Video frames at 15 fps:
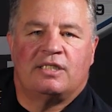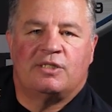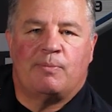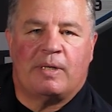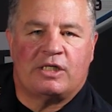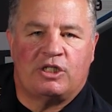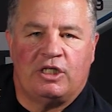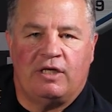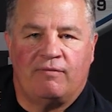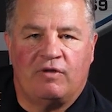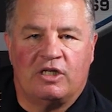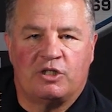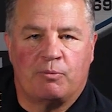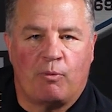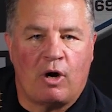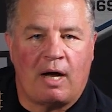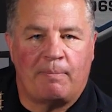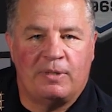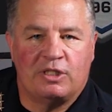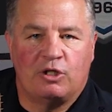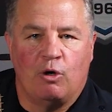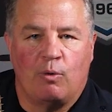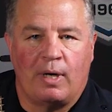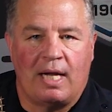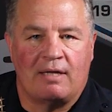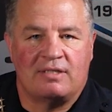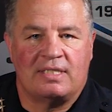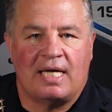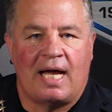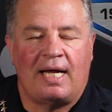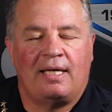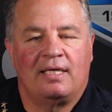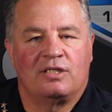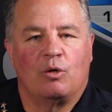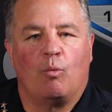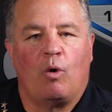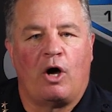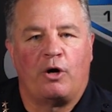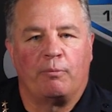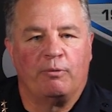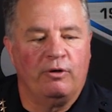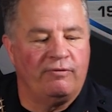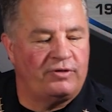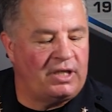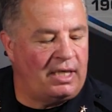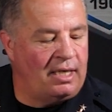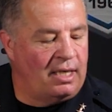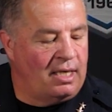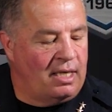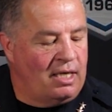especially if this prop is going outside, because it waterproofs it.